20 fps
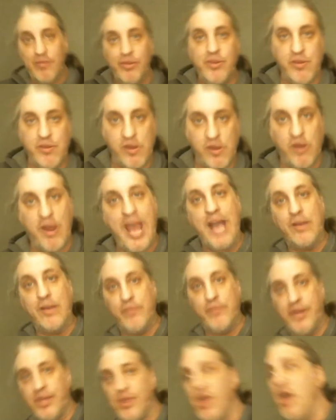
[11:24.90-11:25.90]
you interact
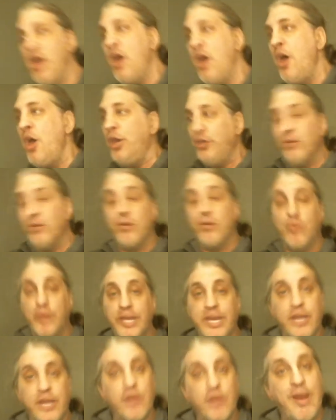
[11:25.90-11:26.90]
with, you are going to
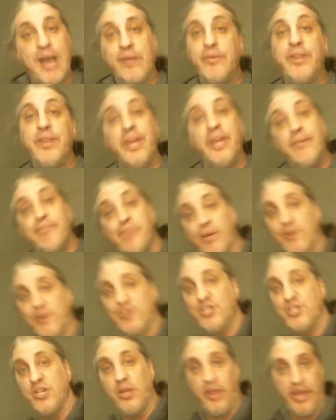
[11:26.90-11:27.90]
interact with
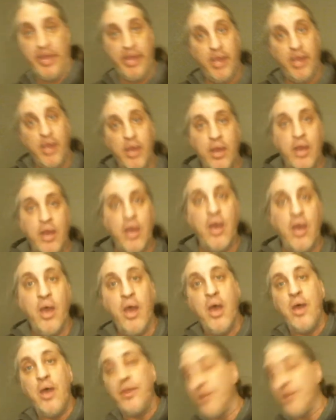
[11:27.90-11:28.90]
impersonally. There